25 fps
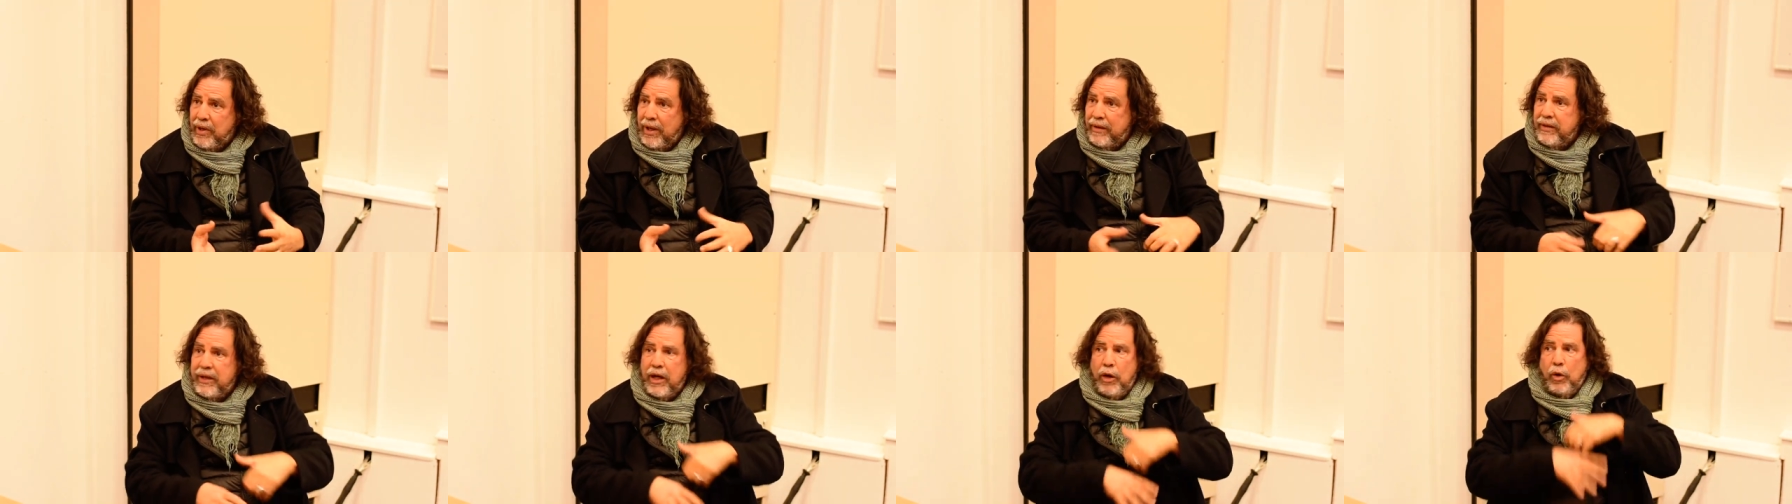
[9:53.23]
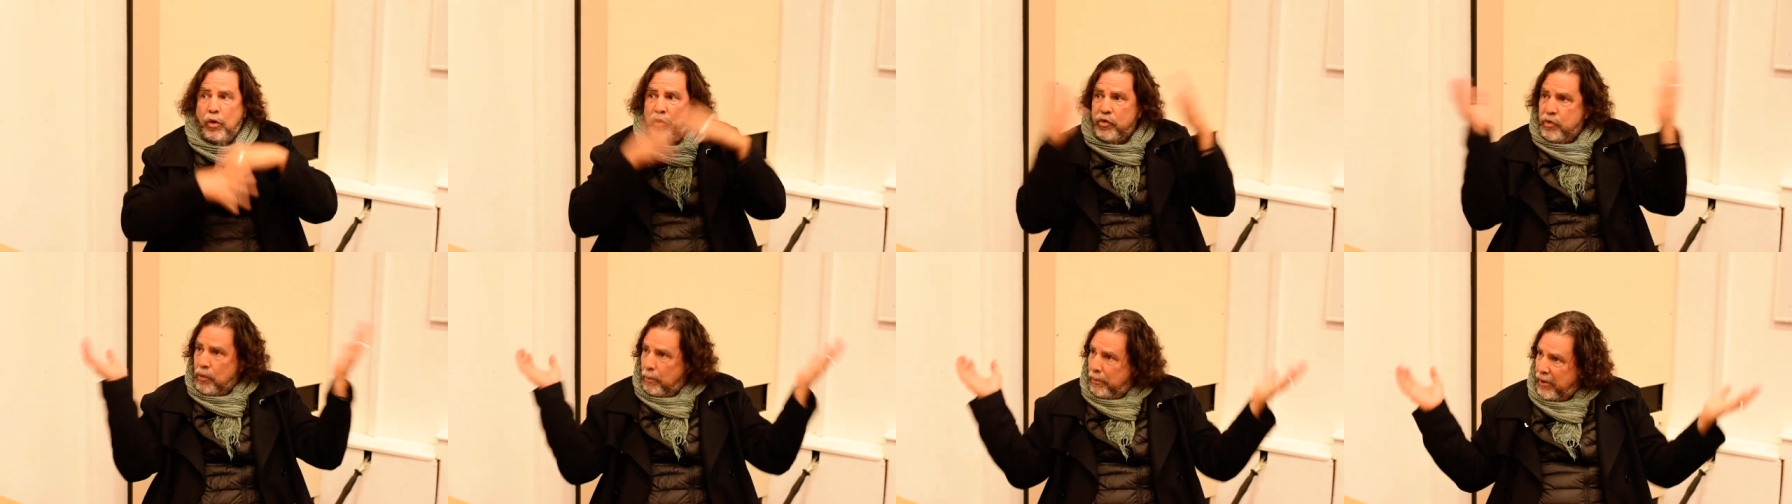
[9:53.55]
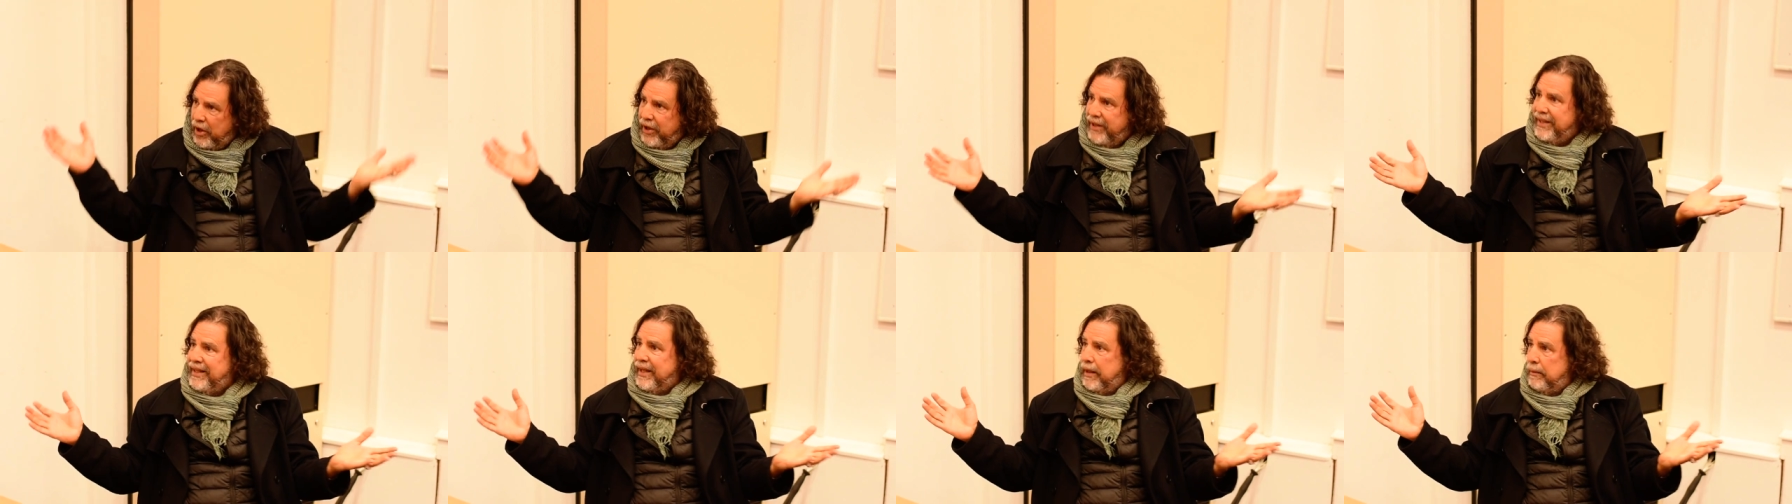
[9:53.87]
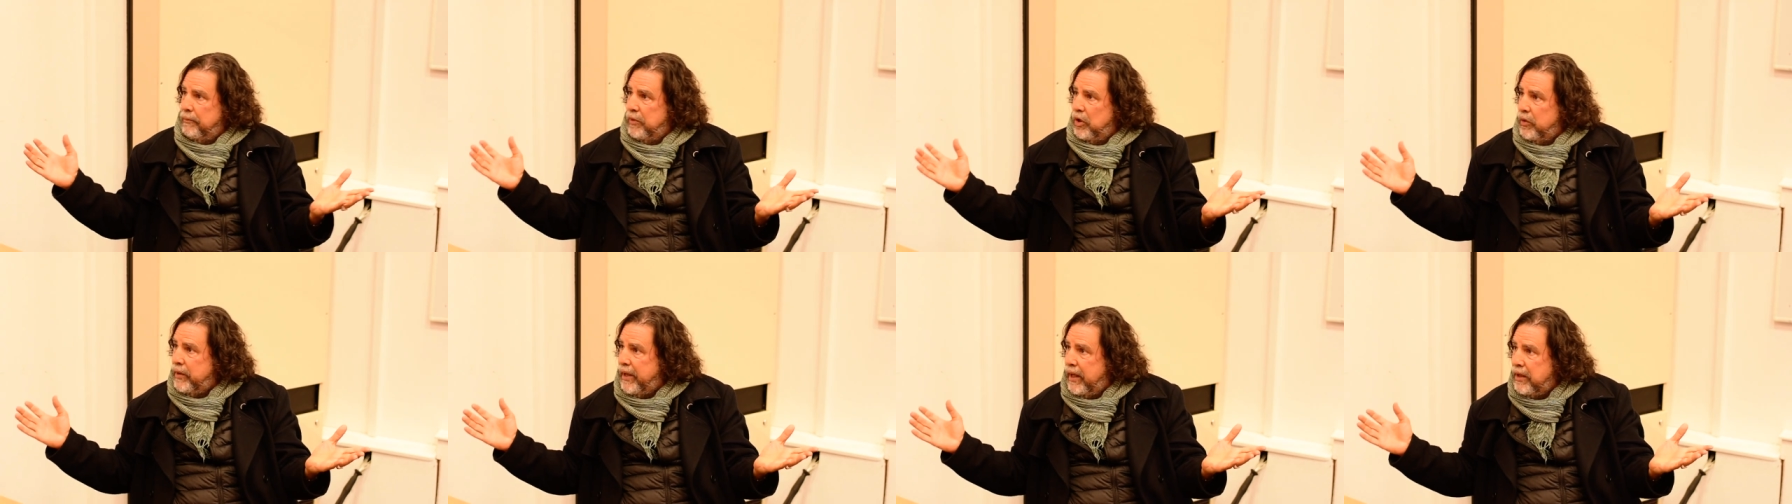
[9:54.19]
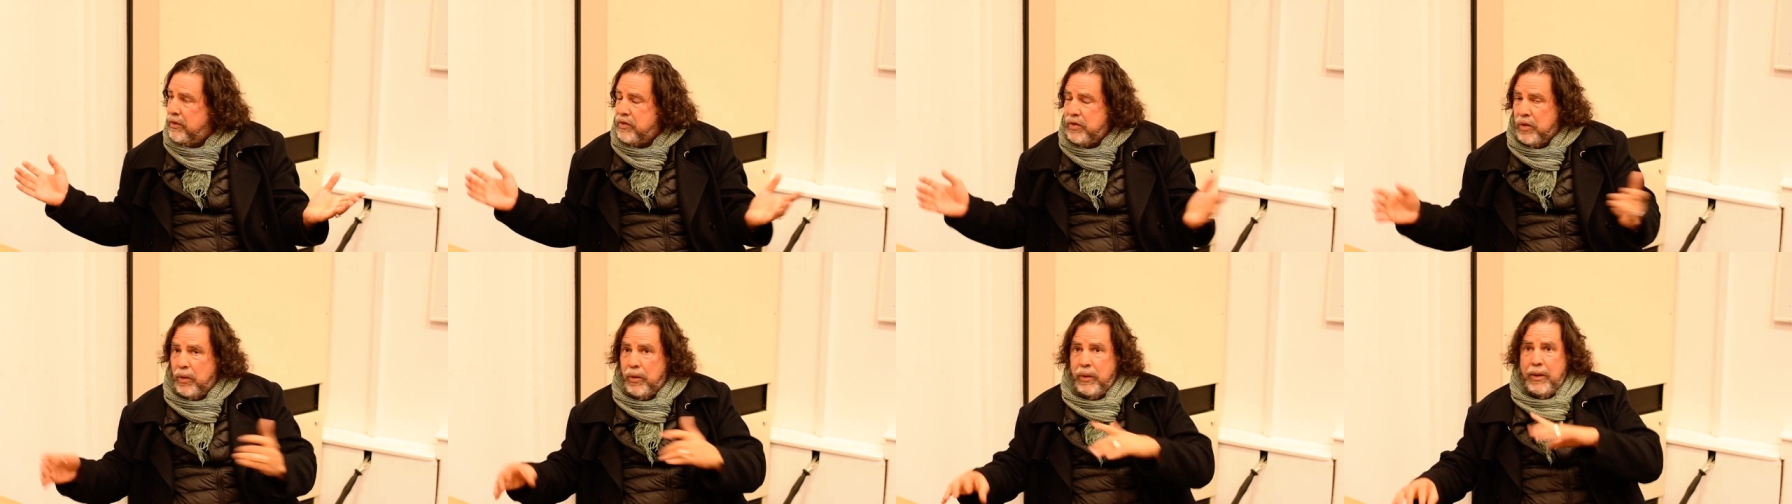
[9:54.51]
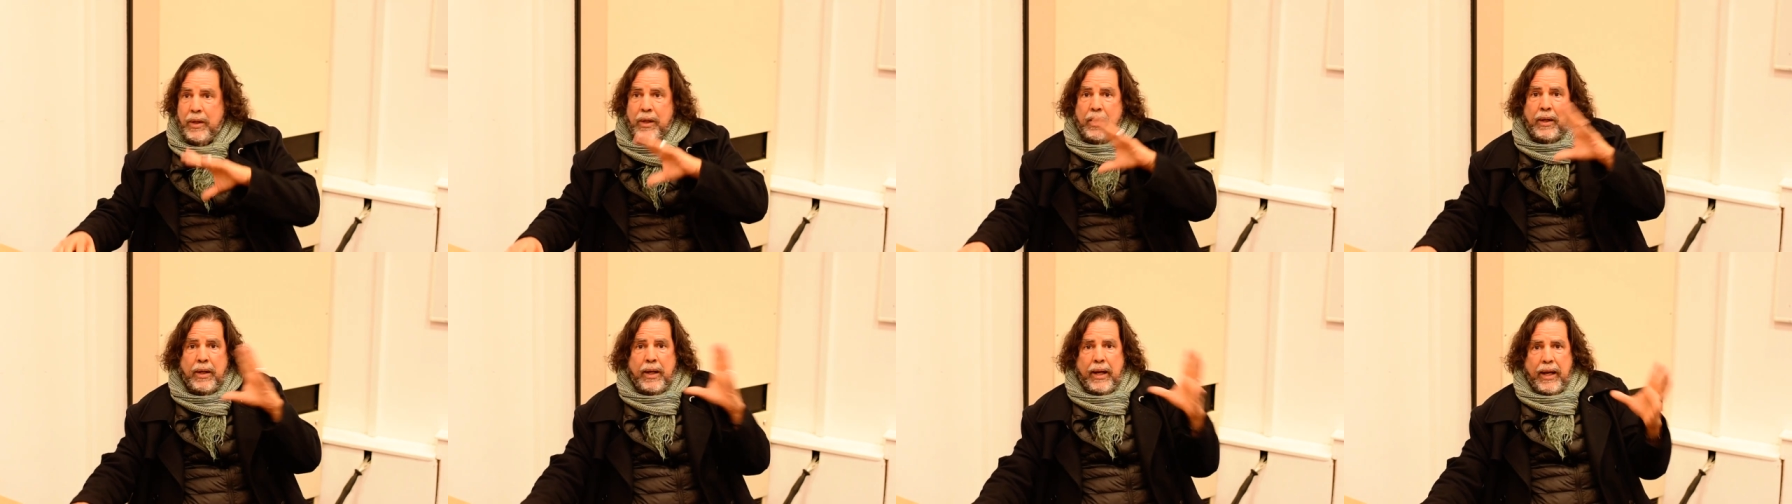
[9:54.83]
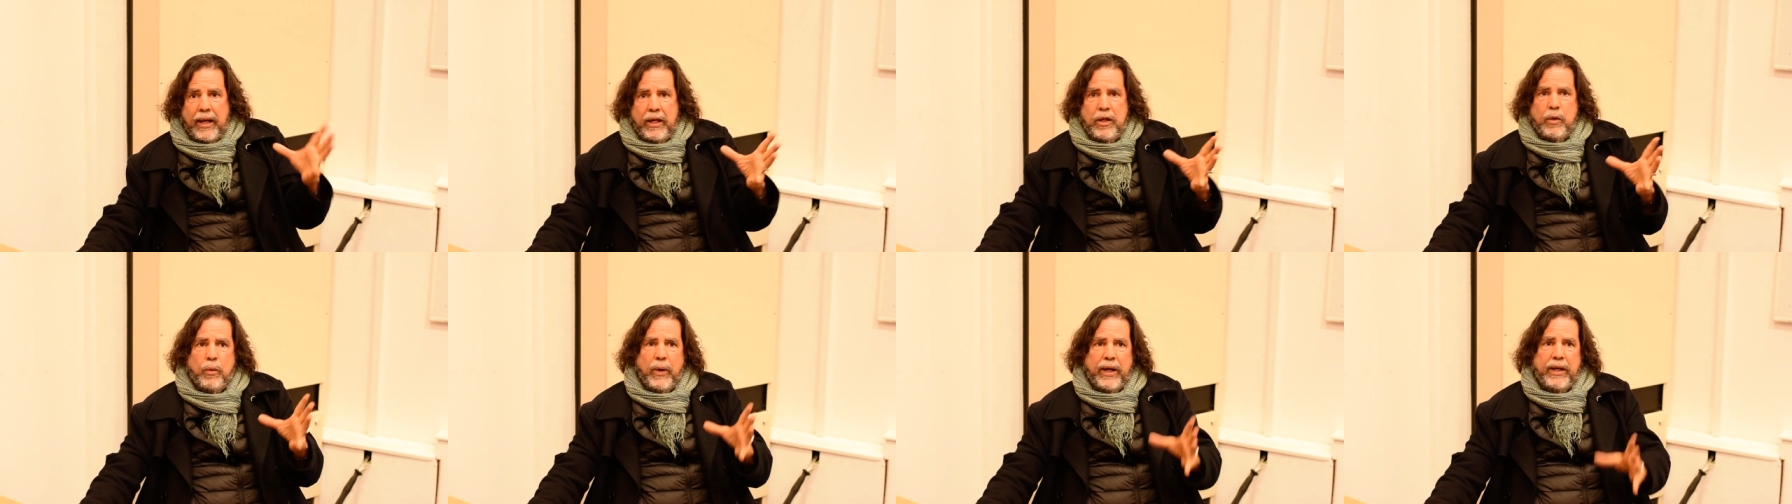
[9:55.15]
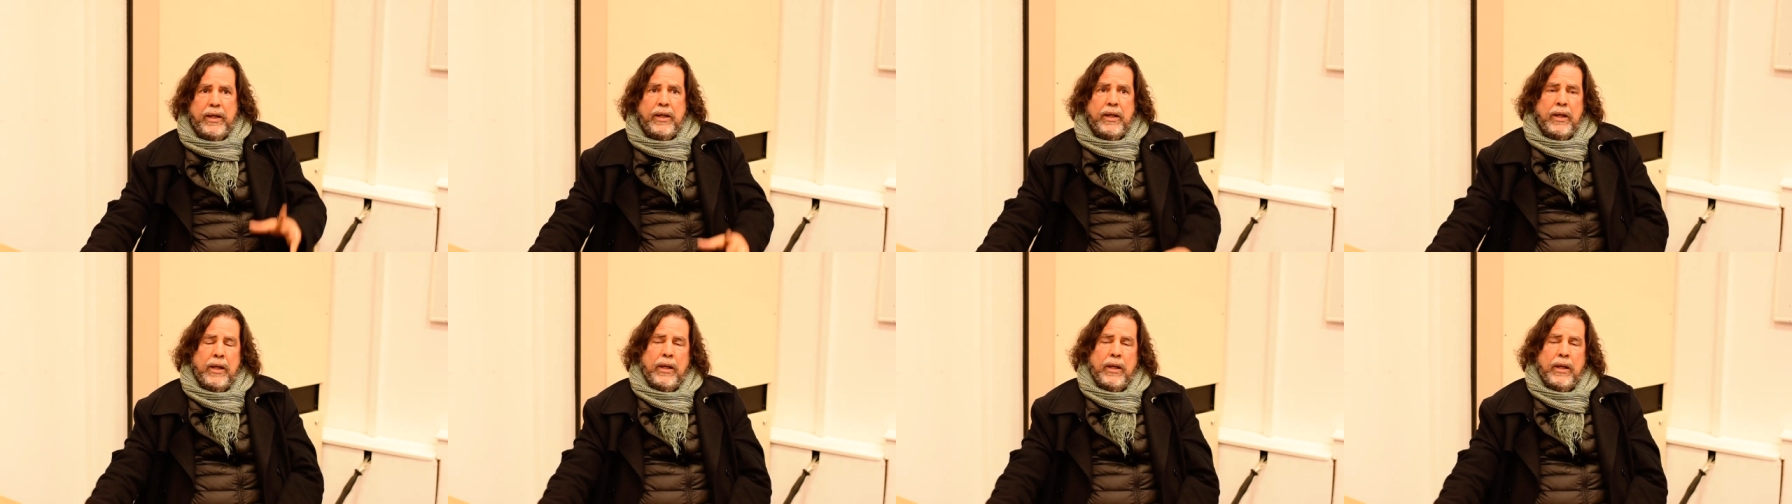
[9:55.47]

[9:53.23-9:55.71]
and they also burned them, okay? So, anyway.